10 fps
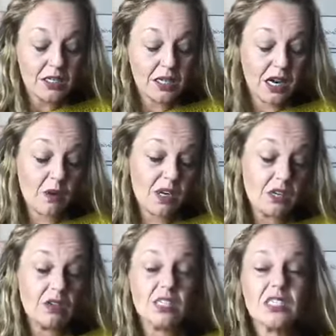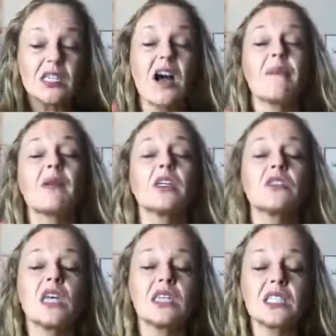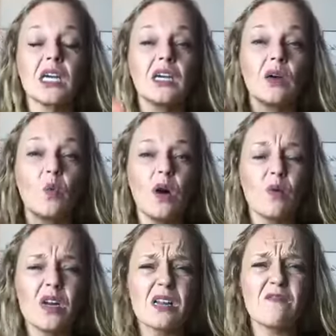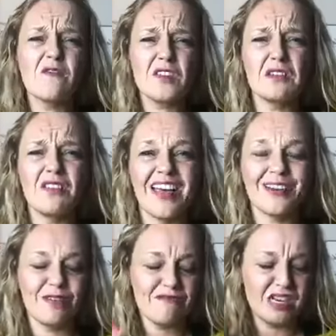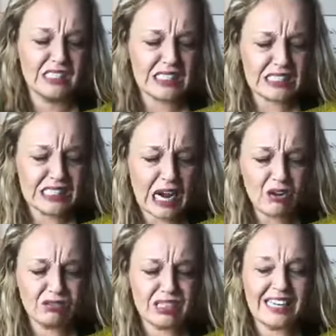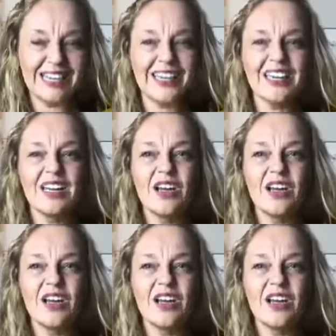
And I want you to stop, and I want you to take a second, and what would it feel like? What would it sound like?